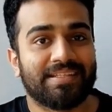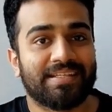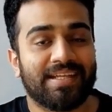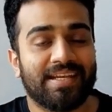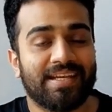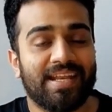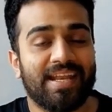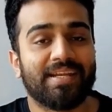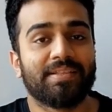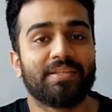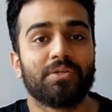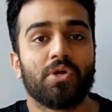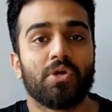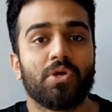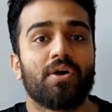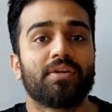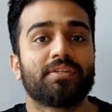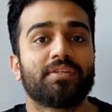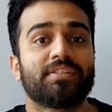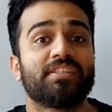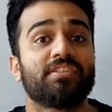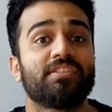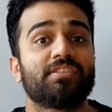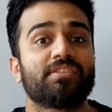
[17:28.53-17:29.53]
connect the
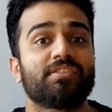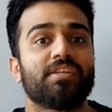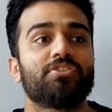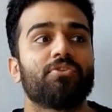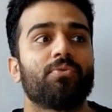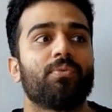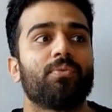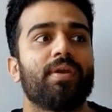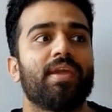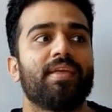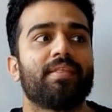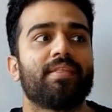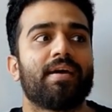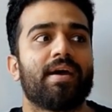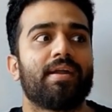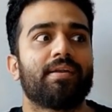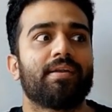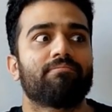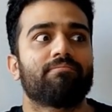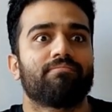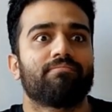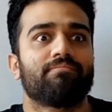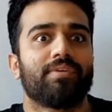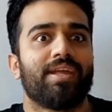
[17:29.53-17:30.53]
dots in such a way
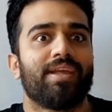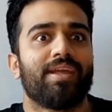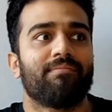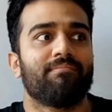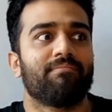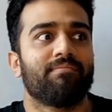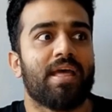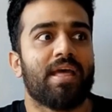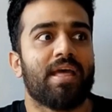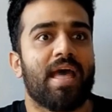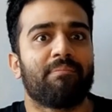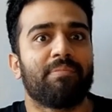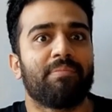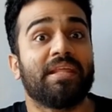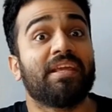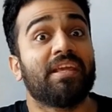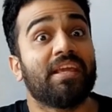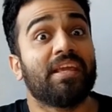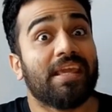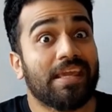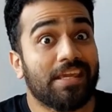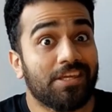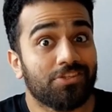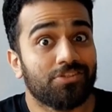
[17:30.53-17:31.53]
that the
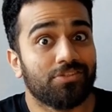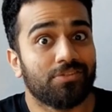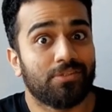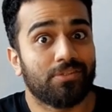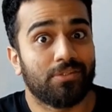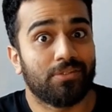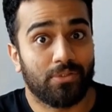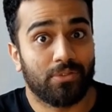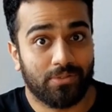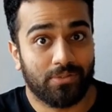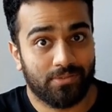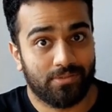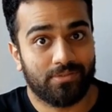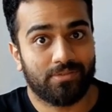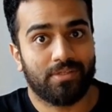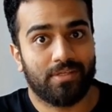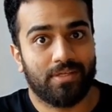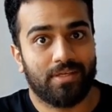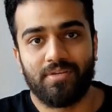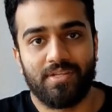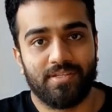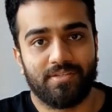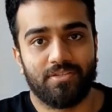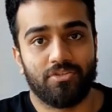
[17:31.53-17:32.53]
application looks
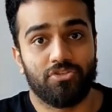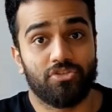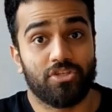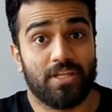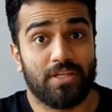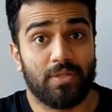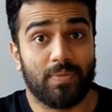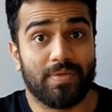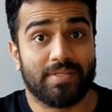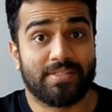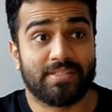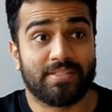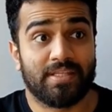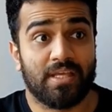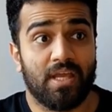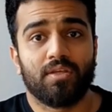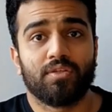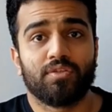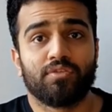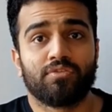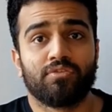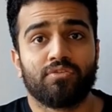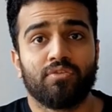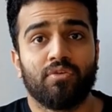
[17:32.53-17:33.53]
disingenuous.
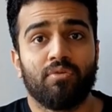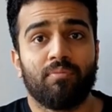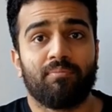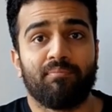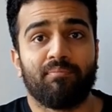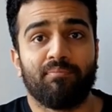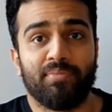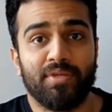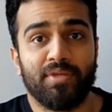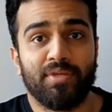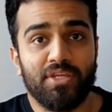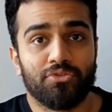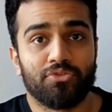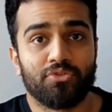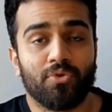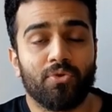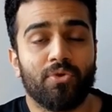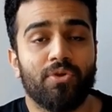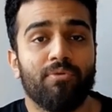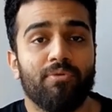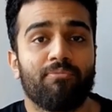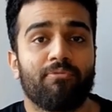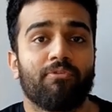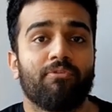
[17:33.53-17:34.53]
So be
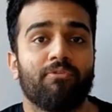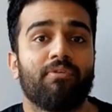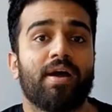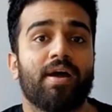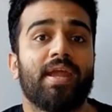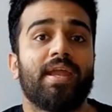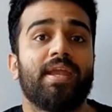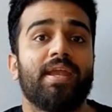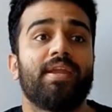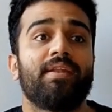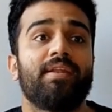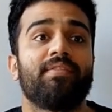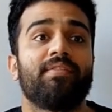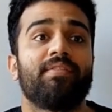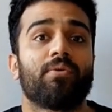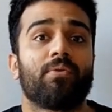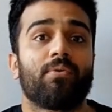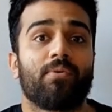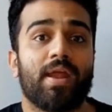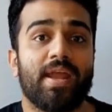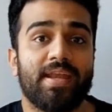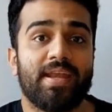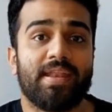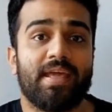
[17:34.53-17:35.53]
sure to provide the
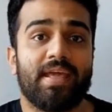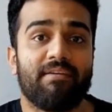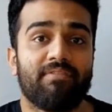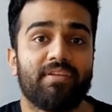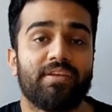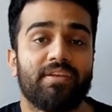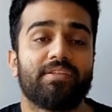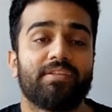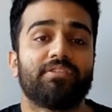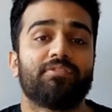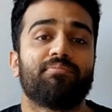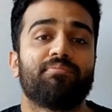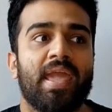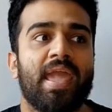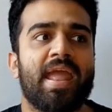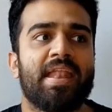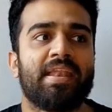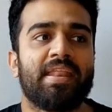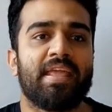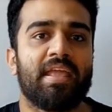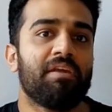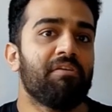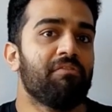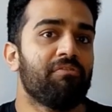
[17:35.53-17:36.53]
right evidence.
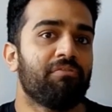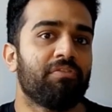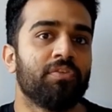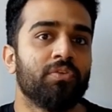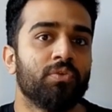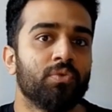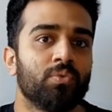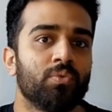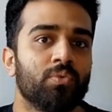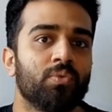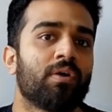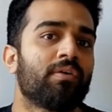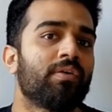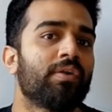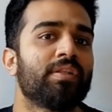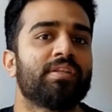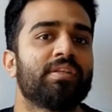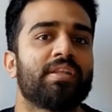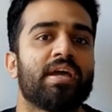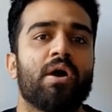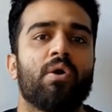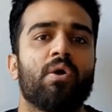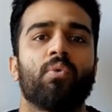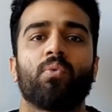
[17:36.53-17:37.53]
And if you are
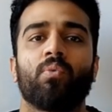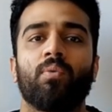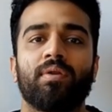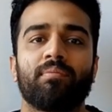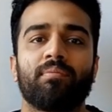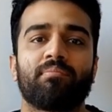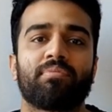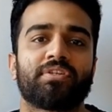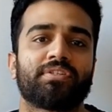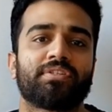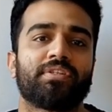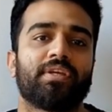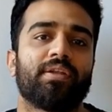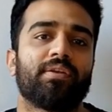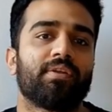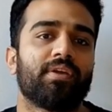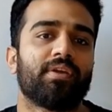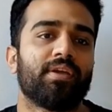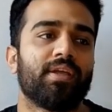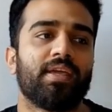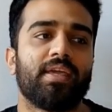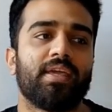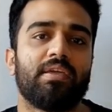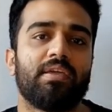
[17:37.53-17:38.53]
in doubt, 1%,
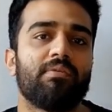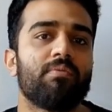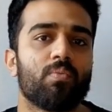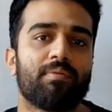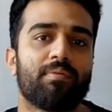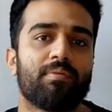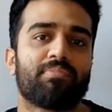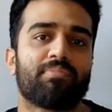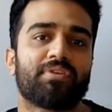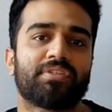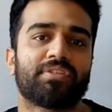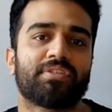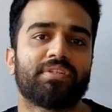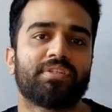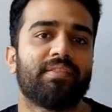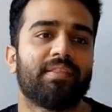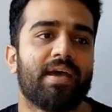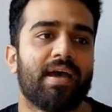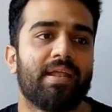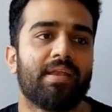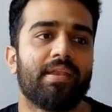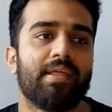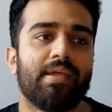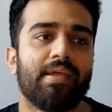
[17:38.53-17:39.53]
even 1%
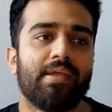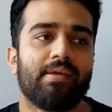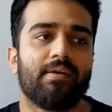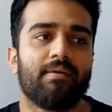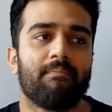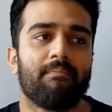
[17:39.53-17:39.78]
that